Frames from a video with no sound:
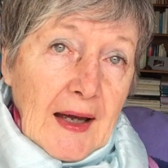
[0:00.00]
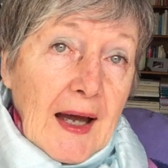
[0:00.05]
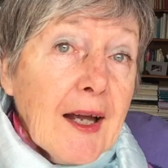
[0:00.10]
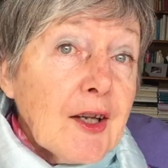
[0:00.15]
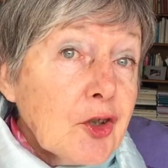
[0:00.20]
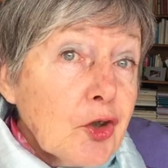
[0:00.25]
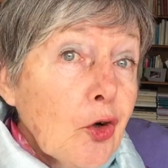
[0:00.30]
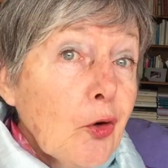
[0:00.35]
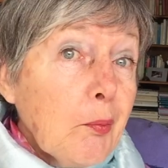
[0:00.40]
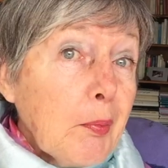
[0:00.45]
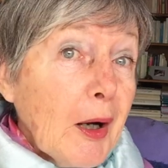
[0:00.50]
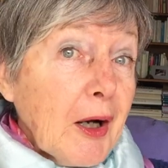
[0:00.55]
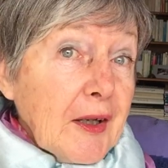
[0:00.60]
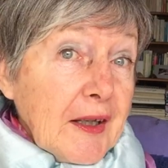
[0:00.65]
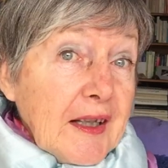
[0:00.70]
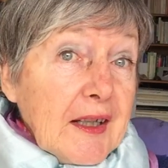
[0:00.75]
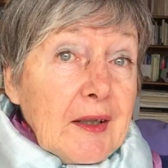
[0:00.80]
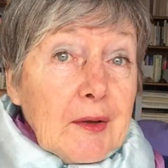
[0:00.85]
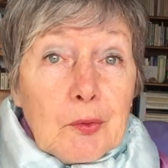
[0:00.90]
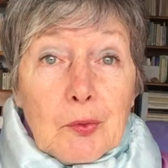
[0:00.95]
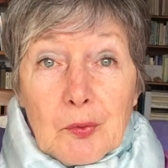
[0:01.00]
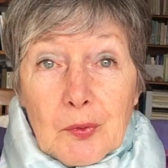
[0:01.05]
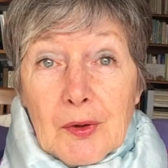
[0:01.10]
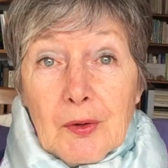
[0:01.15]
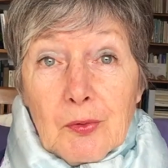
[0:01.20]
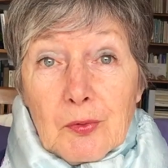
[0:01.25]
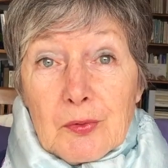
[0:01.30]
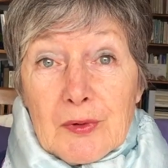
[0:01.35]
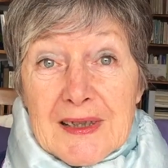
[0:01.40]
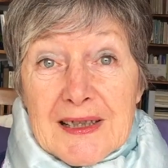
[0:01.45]
And your body
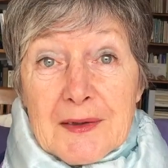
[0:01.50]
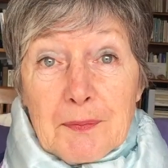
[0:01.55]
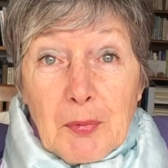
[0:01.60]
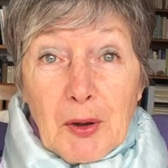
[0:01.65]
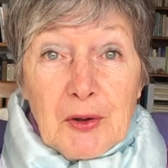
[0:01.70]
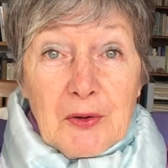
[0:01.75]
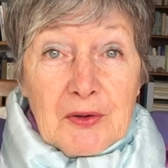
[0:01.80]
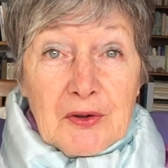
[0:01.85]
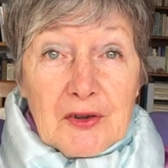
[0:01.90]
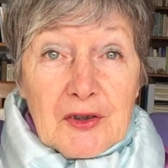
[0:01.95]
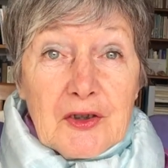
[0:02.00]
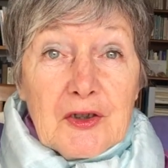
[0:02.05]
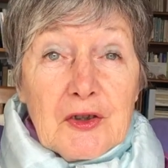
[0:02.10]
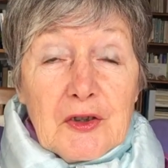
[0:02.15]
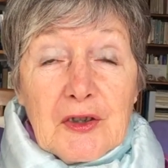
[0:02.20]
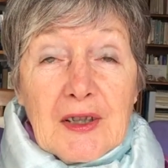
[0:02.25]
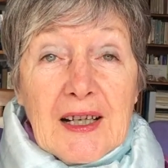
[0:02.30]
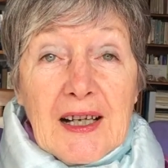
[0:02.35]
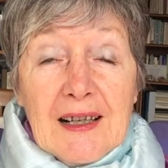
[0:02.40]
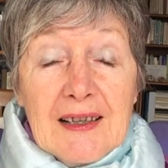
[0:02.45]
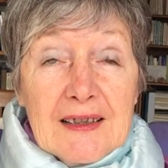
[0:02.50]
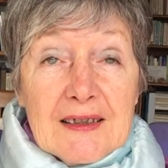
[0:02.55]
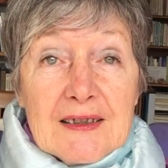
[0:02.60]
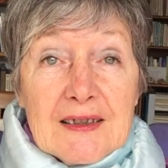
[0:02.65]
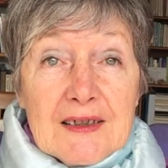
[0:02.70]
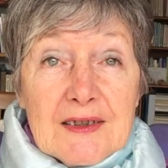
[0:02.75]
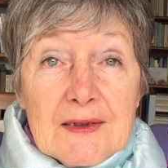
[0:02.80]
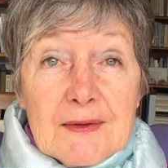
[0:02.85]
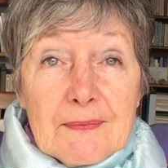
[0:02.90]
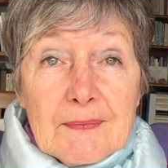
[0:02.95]
will respond to the
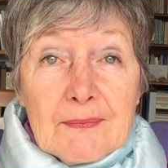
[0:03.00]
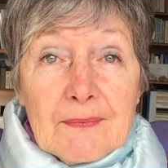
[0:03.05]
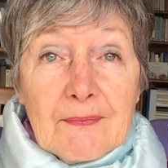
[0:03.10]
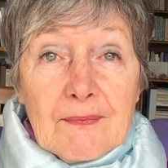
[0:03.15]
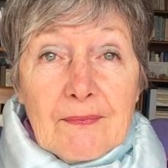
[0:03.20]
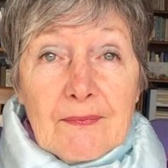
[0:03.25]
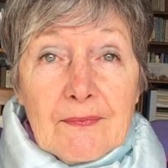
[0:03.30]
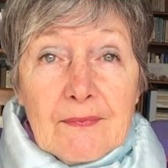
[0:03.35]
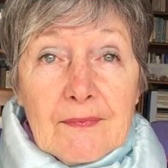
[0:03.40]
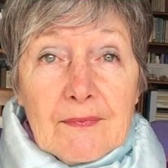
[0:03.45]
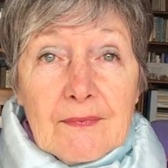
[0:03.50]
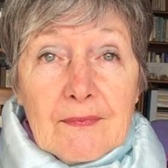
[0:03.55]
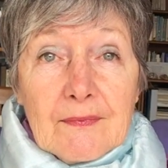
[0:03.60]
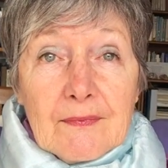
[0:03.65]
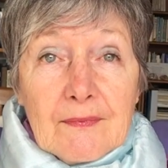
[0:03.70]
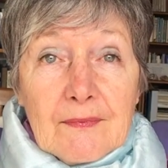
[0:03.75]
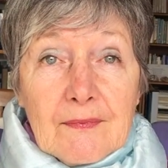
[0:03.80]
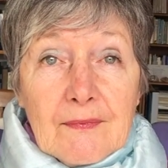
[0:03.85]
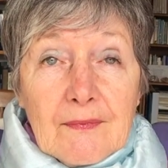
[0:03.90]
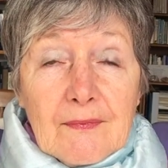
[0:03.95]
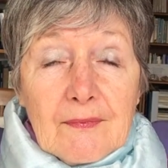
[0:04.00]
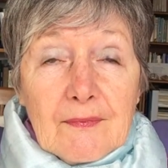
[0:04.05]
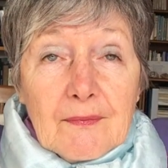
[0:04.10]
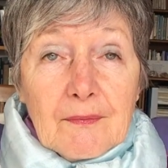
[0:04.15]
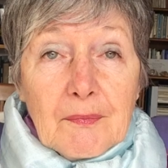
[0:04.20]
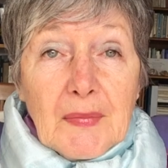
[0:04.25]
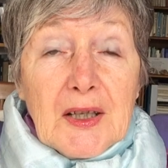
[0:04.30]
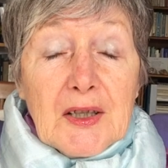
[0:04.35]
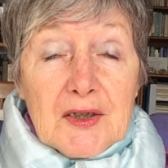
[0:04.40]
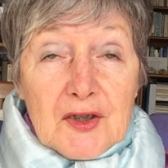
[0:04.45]
colors.
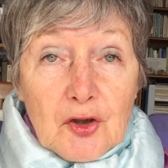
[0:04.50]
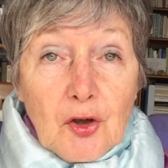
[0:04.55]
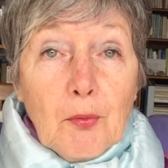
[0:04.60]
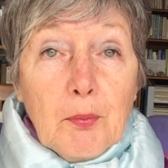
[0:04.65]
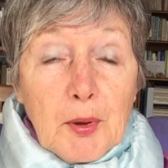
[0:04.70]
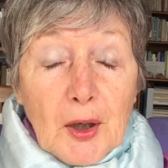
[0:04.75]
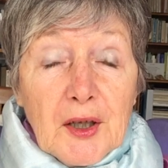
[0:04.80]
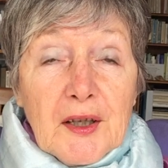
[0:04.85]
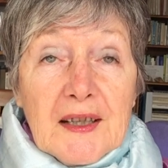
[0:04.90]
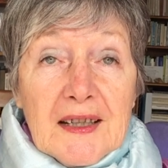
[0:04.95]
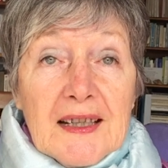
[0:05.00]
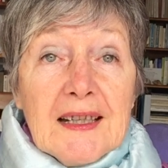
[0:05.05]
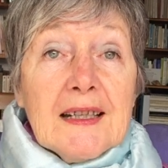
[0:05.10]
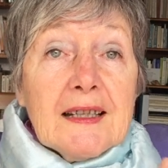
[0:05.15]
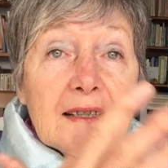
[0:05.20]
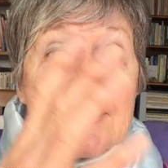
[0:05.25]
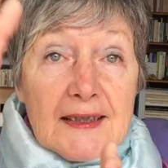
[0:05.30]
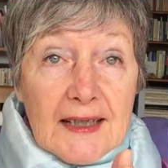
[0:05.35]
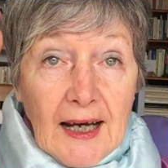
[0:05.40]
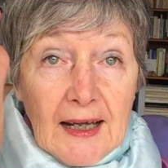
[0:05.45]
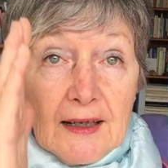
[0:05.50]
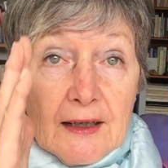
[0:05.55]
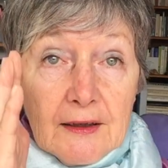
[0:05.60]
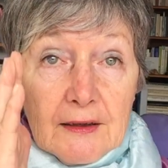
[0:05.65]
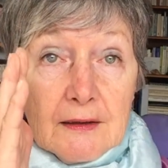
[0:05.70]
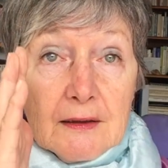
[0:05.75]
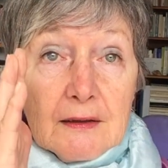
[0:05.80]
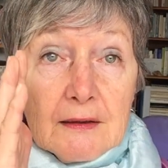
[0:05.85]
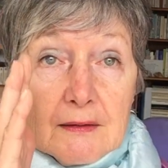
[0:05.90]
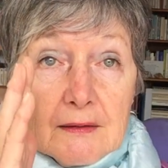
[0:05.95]
Because your body is
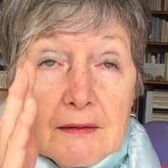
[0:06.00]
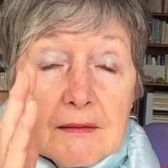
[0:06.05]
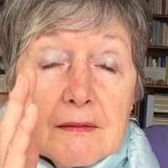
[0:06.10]
color,